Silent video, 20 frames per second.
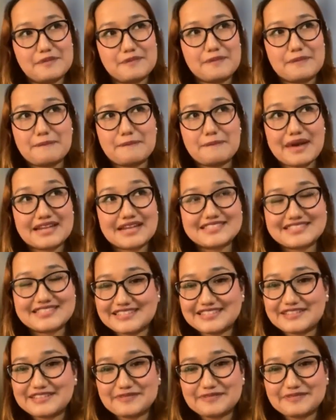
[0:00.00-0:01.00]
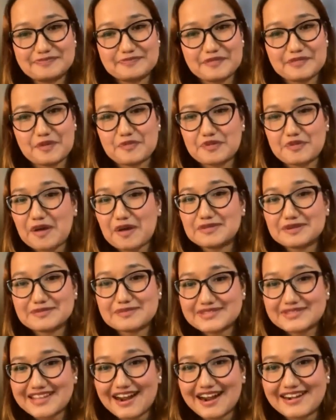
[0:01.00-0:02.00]
mental problem
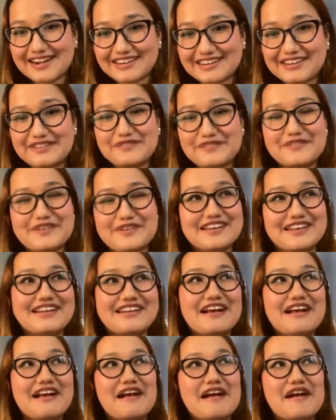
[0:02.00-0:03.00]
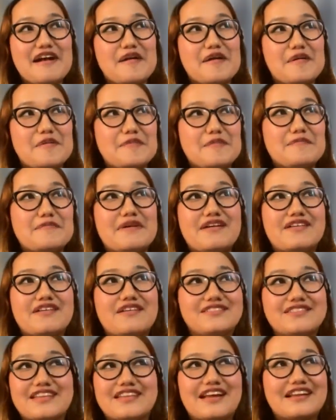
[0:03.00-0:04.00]
started when uh,
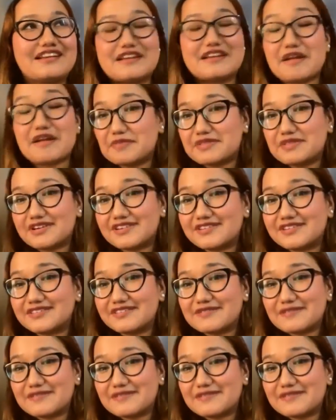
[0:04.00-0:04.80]
that the